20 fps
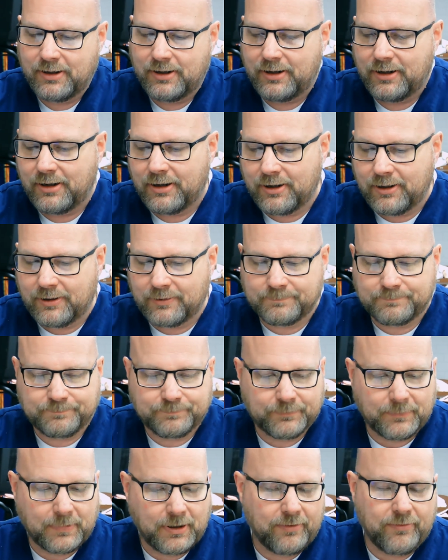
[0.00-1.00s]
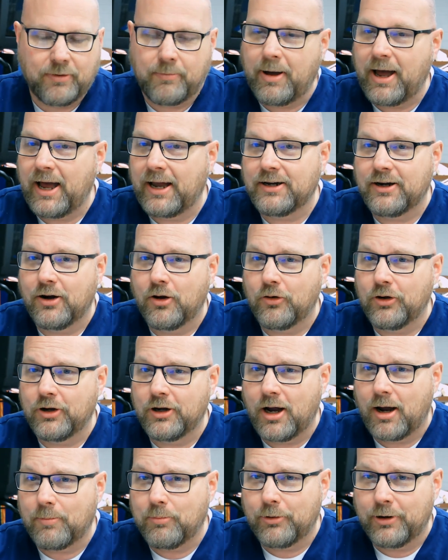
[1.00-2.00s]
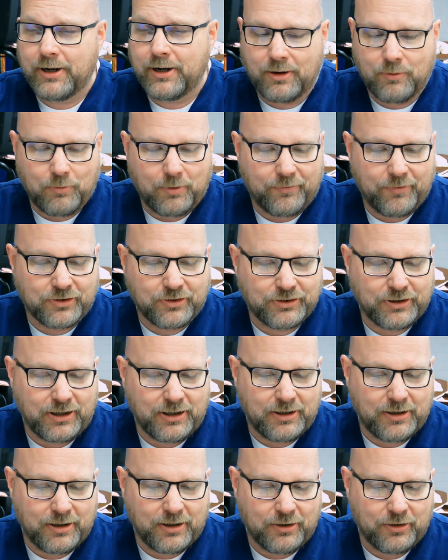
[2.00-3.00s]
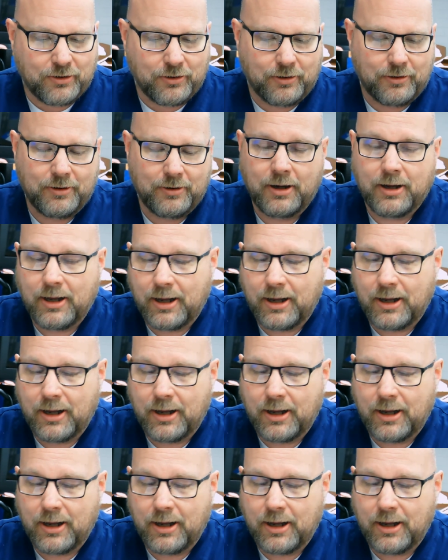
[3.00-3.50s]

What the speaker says: The mind can only comprehend what the seat can endure.